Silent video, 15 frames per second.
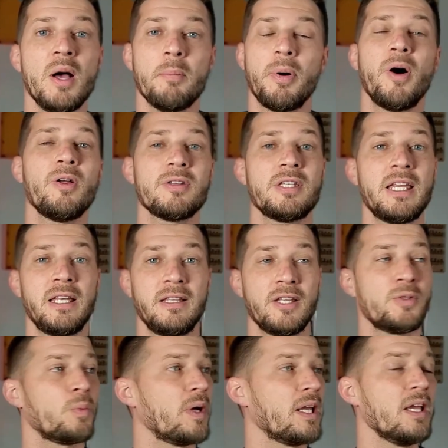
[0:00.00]
Paul said it
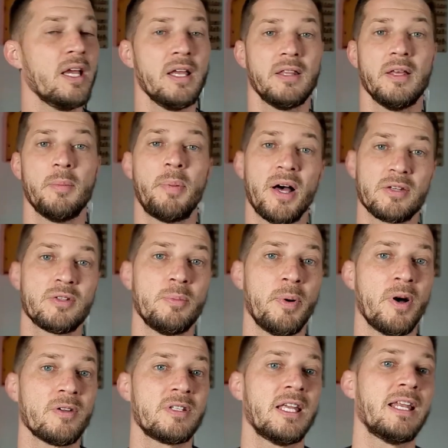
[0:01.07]
this way. The Apostle
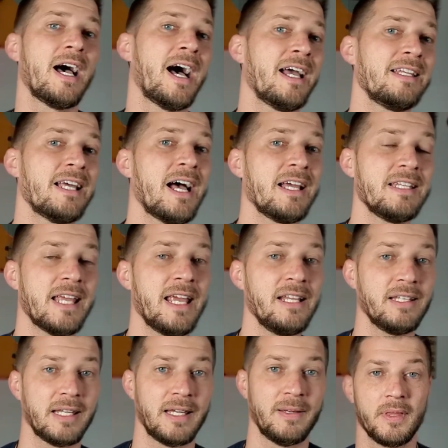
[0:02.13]
Paul said, I die
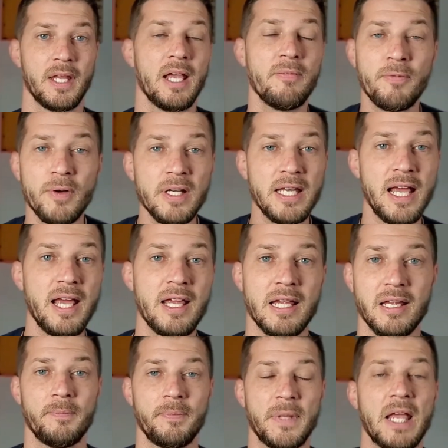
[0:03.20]
daily, every
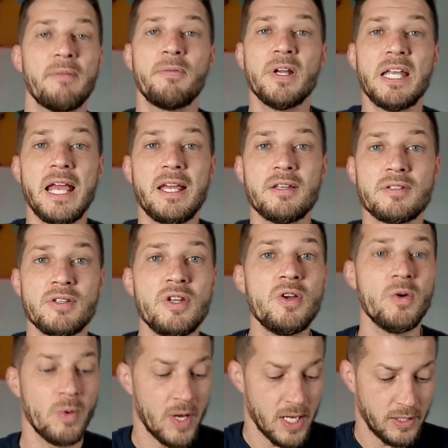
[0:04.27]
day. Every day is
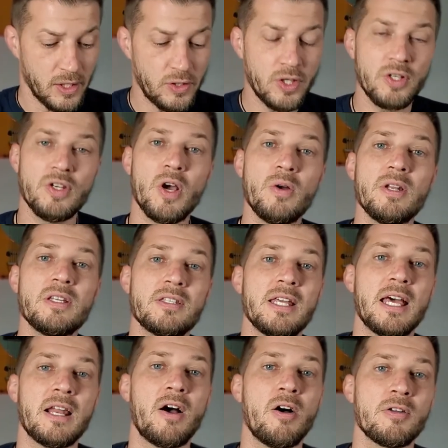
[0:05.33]
new. Did you notice
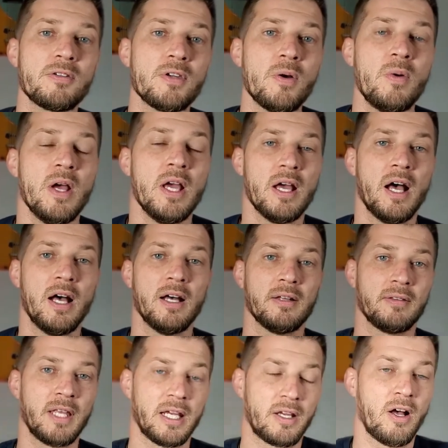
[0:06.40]
that also
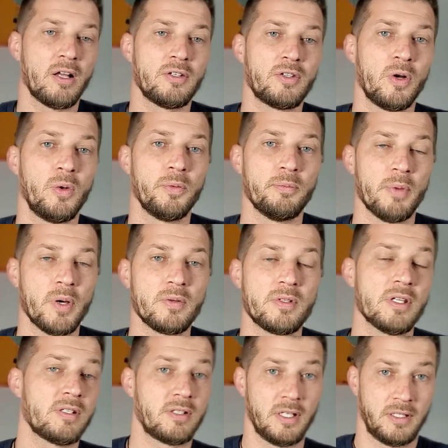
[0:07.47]
that God told
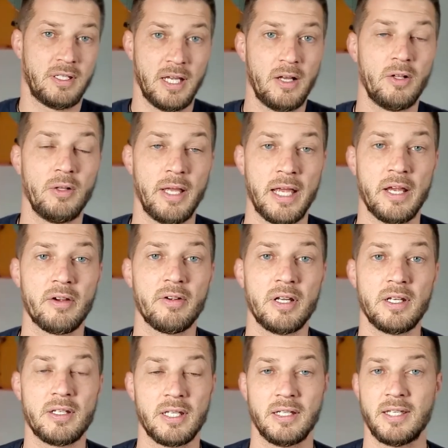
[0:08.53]
Moses to tell
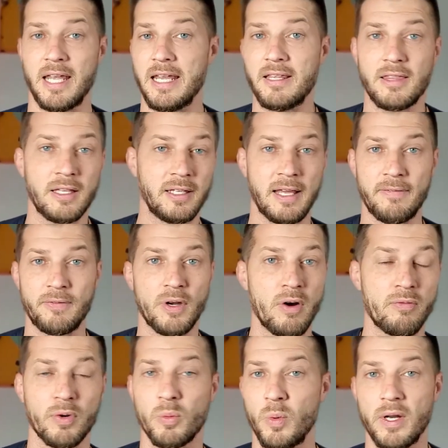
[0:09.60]
Aaron to take the
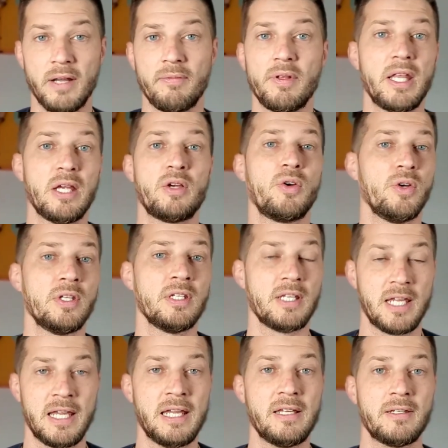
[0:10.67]
leftover, whatever they couldn't
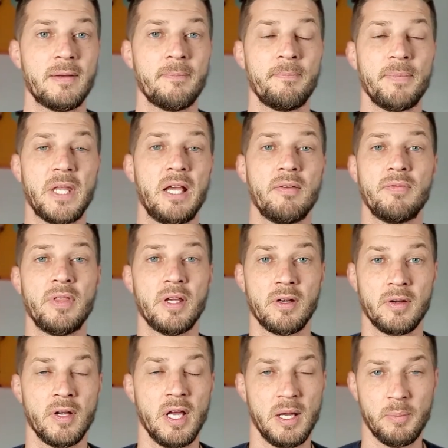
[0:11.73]
eat of
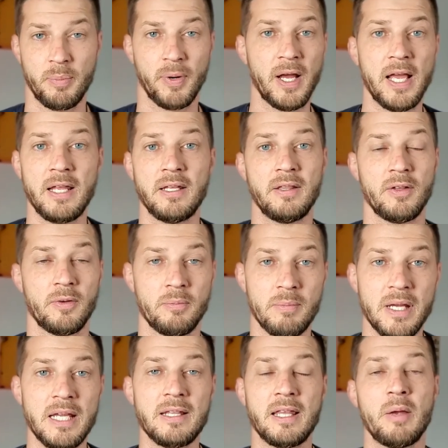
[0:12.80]
their bread and their
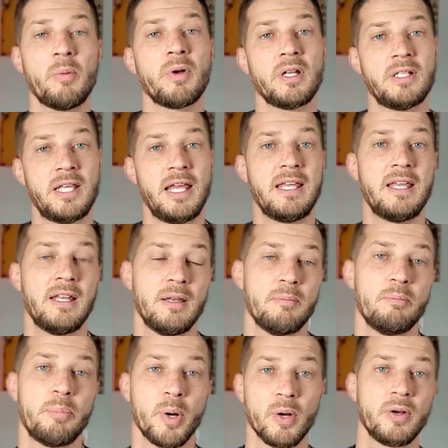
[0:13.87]
meat, they were to take it
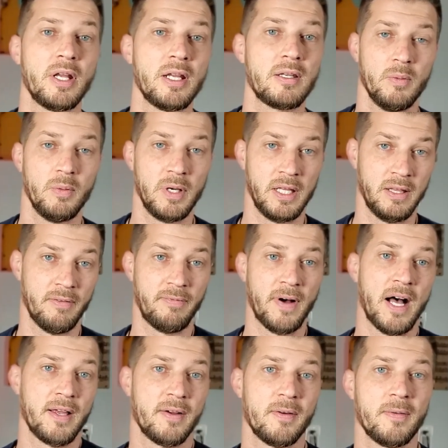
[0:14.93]
and burn it in the
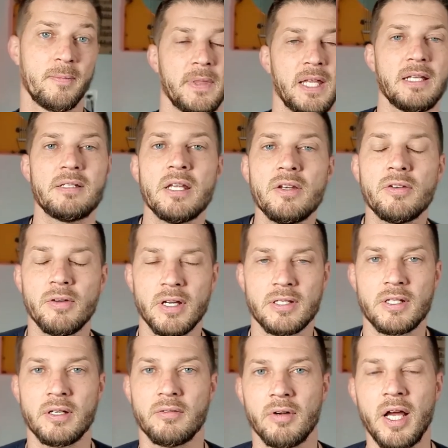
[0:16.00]
fire? That's
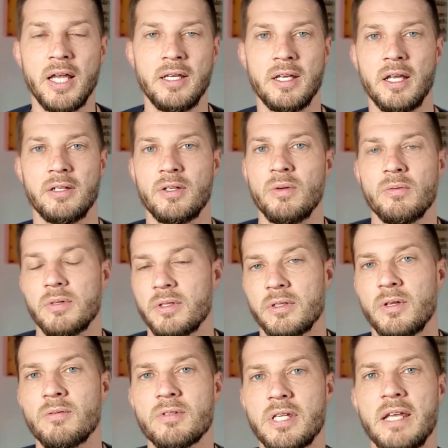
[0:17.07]
interesting, right?
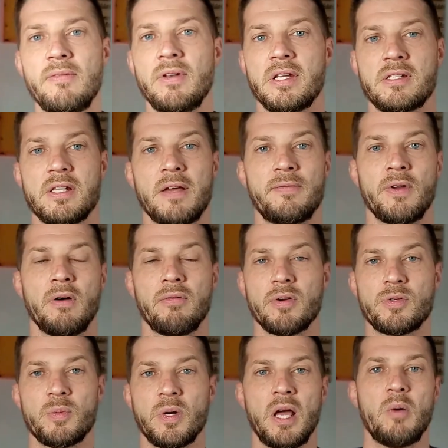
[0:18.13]
Don't save it as
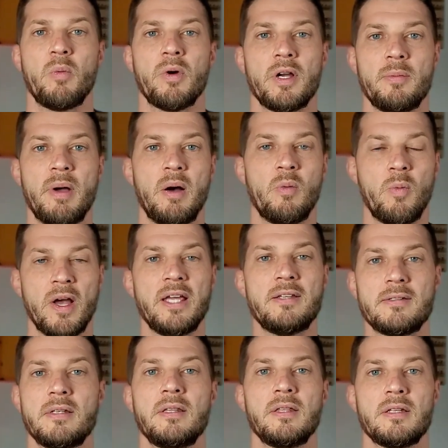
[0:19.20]
leftovers. We're not worried about
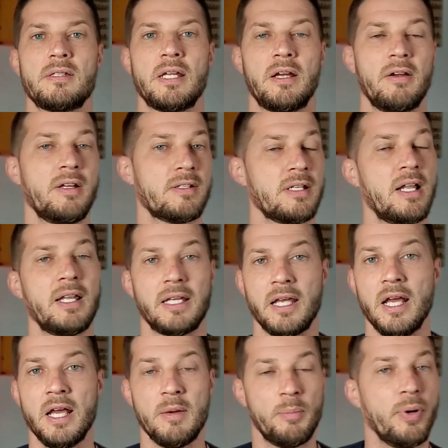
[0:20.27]
waste in this area. It's not like
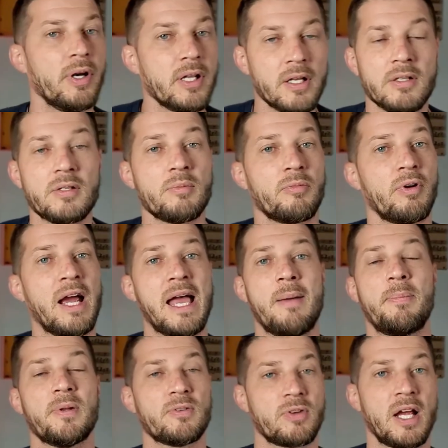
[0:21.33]
put it in some
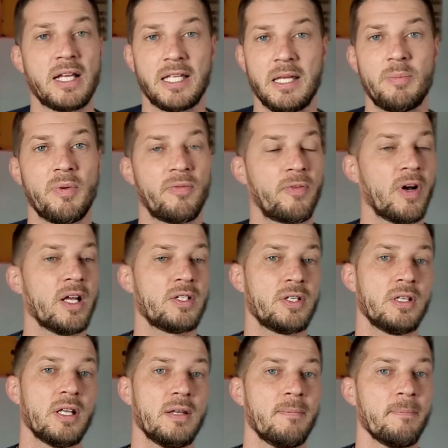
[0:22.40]
wrap and try to keep it fresh
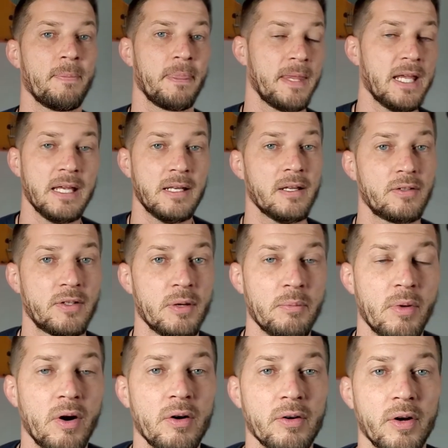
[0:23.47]
and then eat it
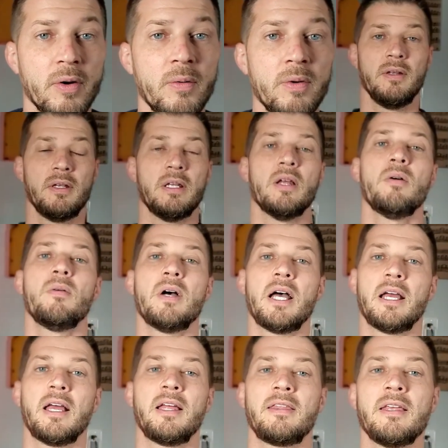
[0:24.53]
tomorrow. You know,
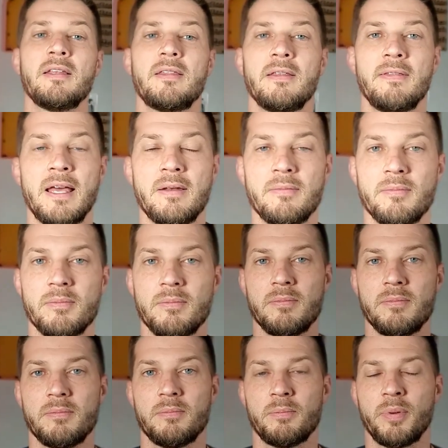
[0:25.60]
I think that
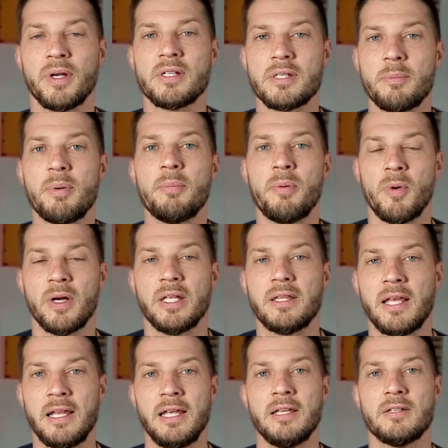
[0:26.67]
brings up a point
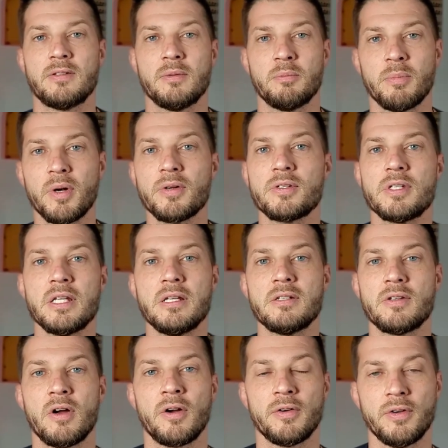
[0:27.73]
that His mercies
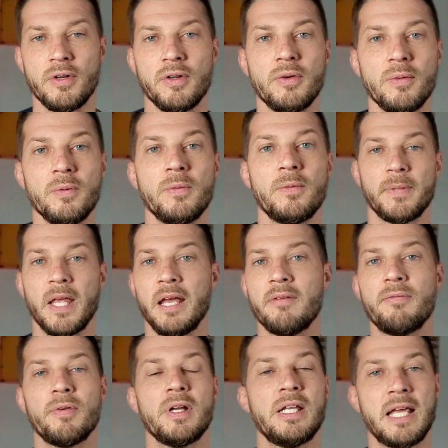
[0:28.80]
are new.
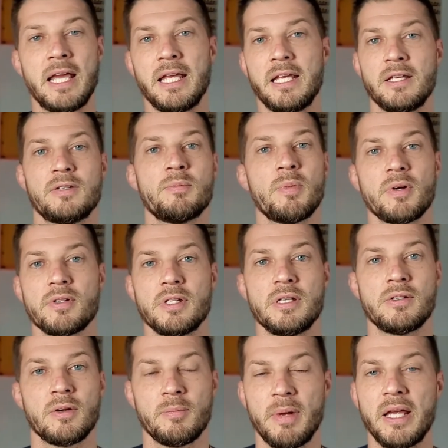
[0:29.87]
Every day His
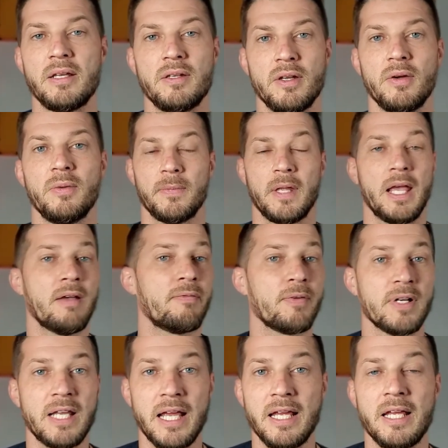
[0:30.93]
mercies are made new. Every
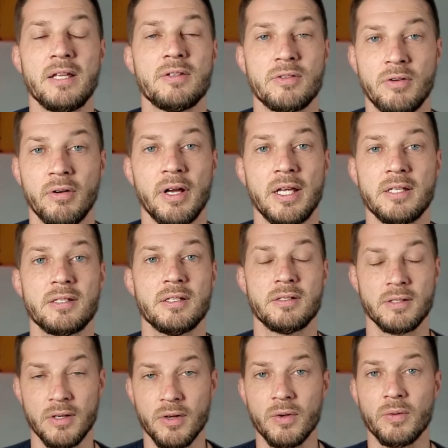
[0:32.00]
day His grace is
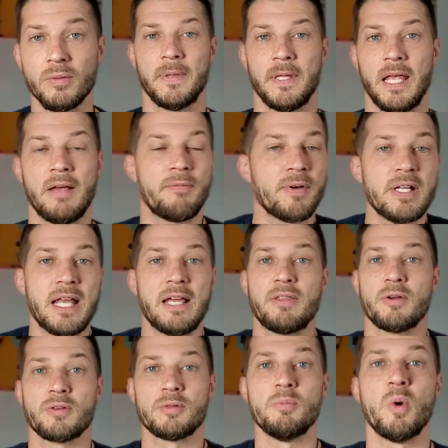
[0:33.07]
new. Every day
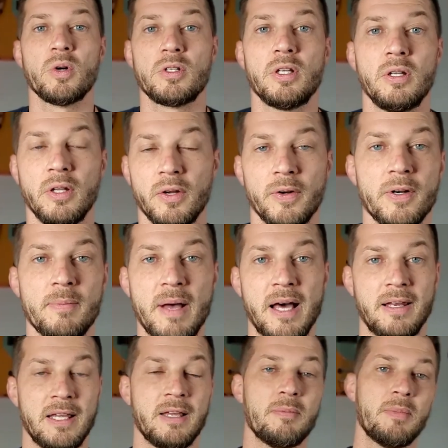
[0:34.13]
there's more to learn
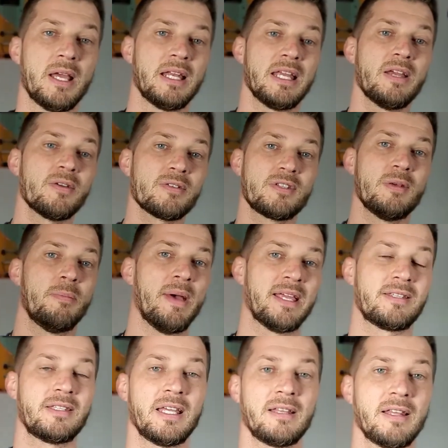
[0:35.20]
about Him. And here's the
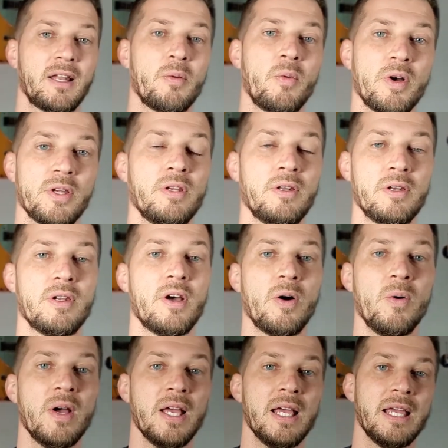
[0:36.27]
best thing that I want you to know.